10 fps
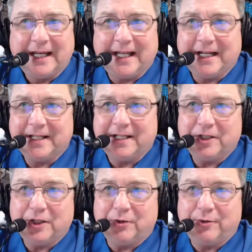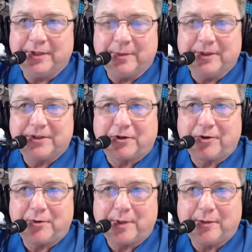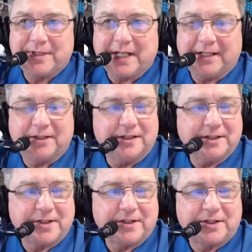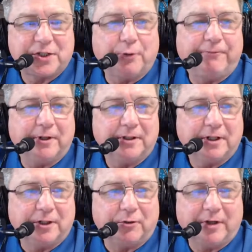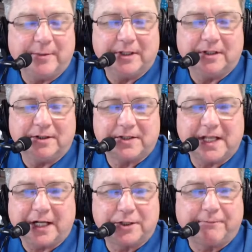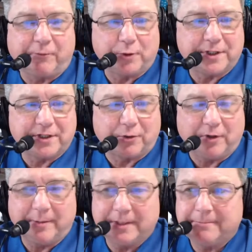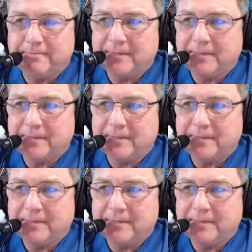And in the military, we always had this SOFA agreement, status of forces agreement.